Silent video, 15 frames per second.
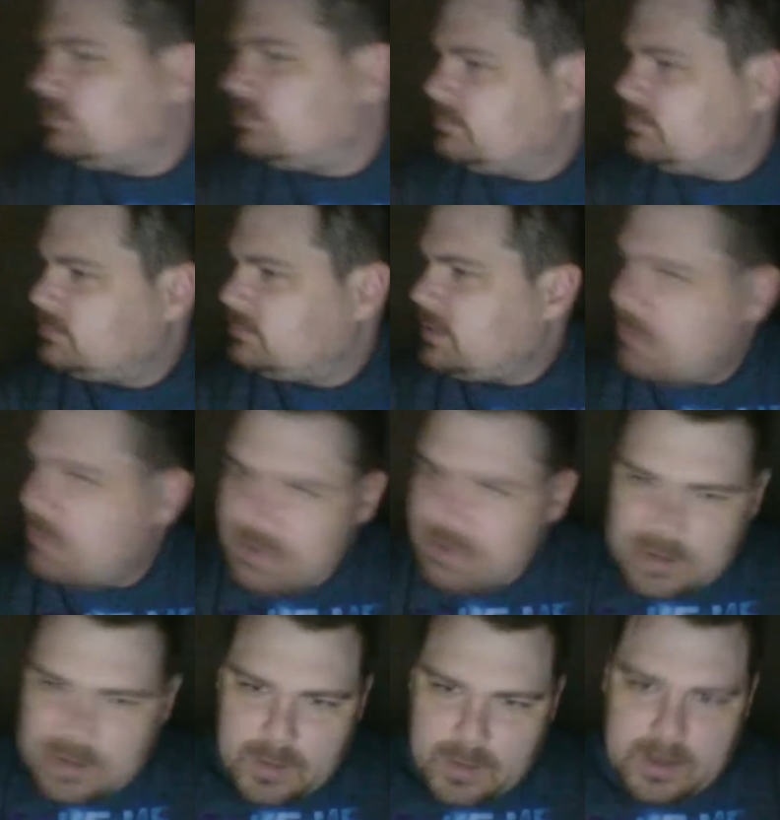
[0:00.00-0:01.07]
Lay back
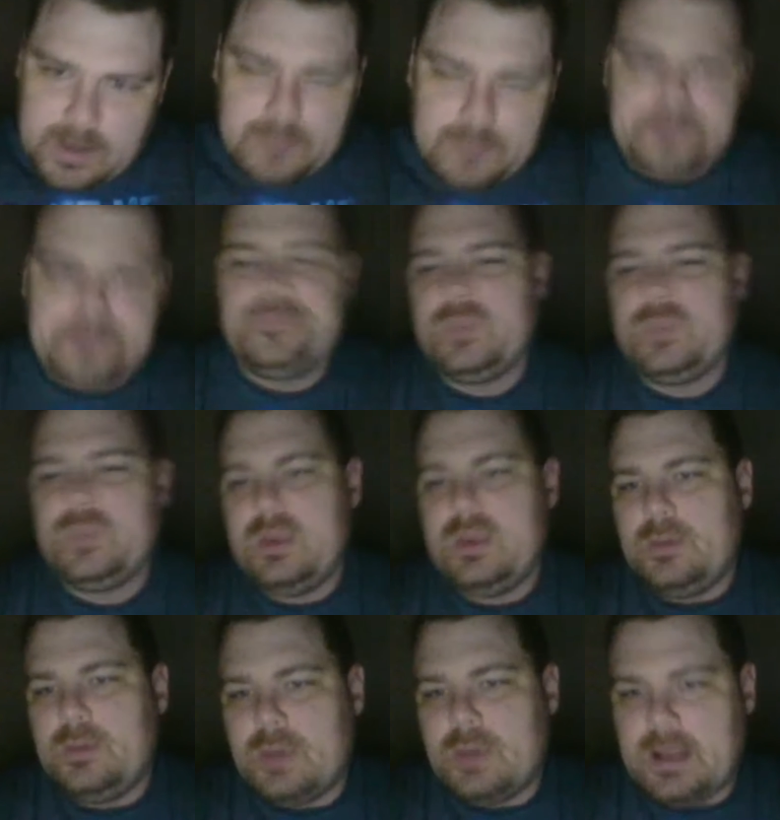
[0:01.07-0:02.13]
down, baby.
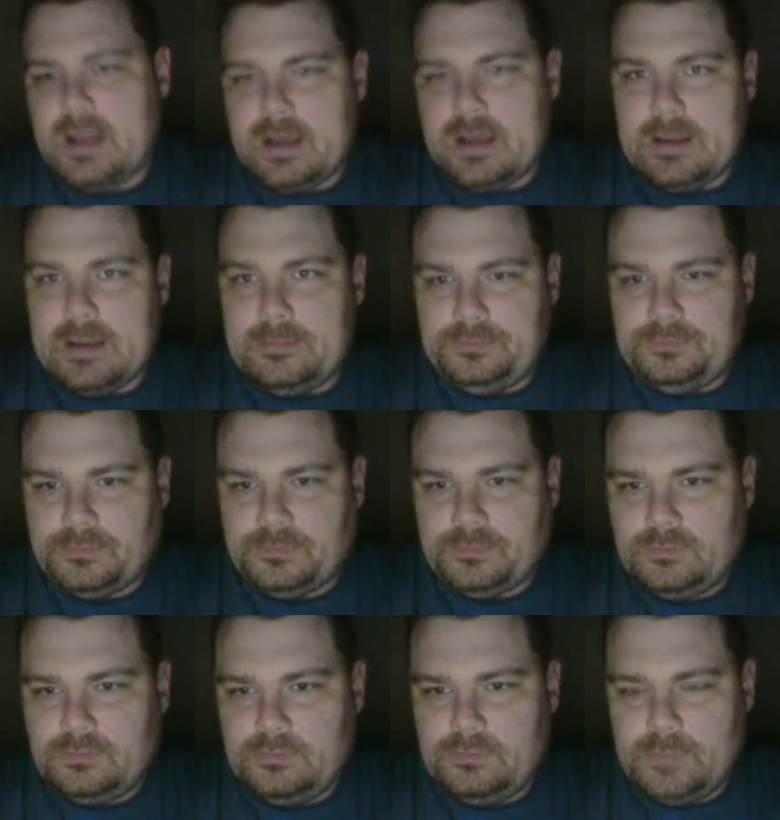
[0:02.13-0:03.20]
But
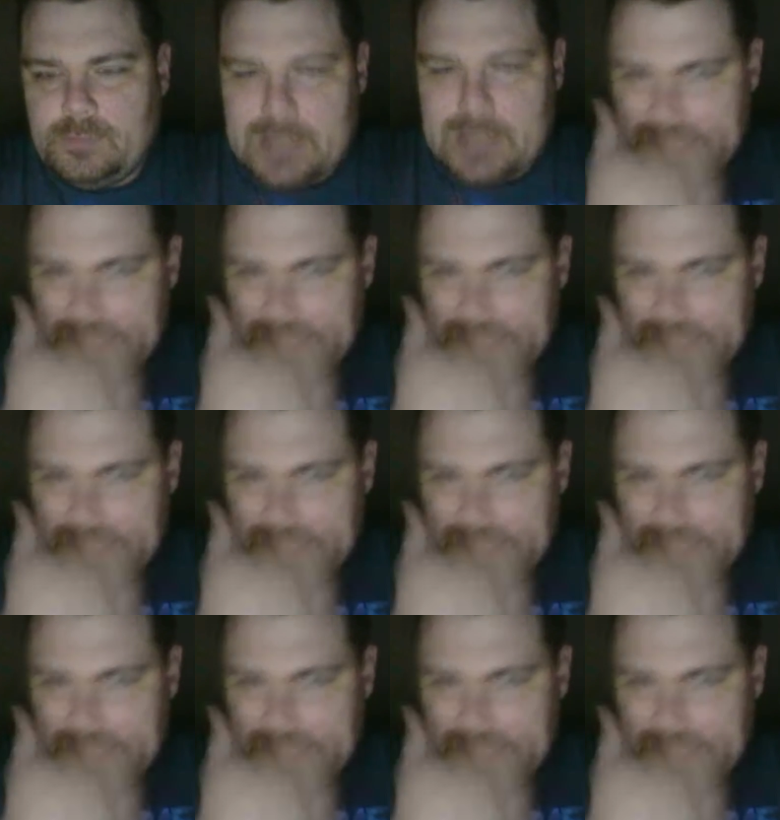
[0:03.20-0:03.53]
yeah,